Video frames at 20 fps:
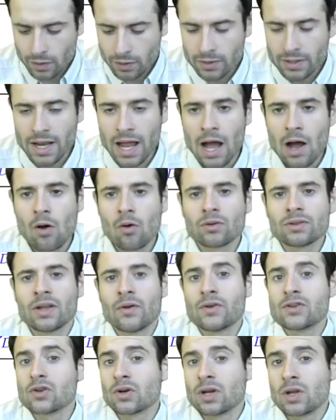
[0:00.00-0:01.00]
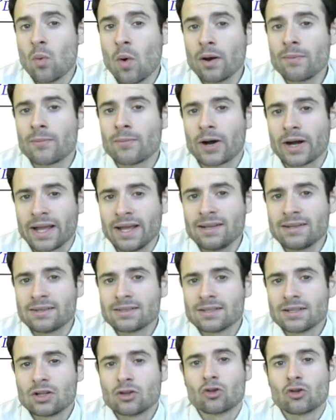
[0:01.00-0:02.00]
Now, there is only one
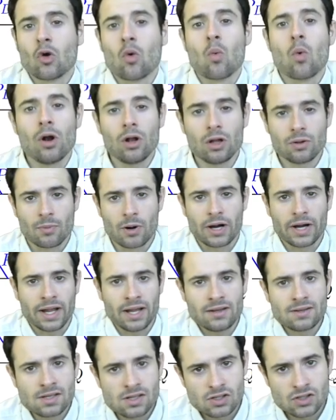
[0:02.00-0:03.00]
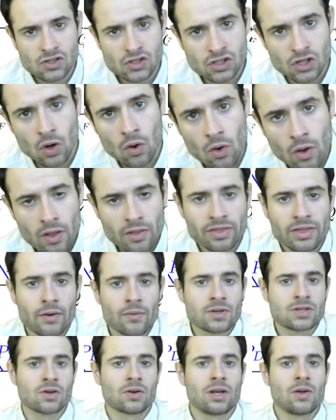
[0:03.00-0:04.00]
market, the world market, so there
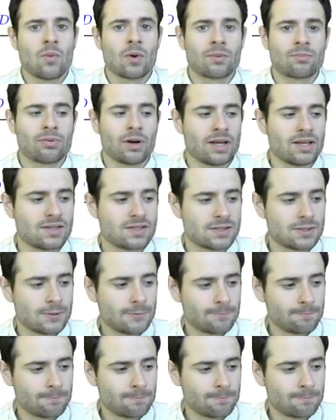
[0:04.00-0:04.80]
is only one price.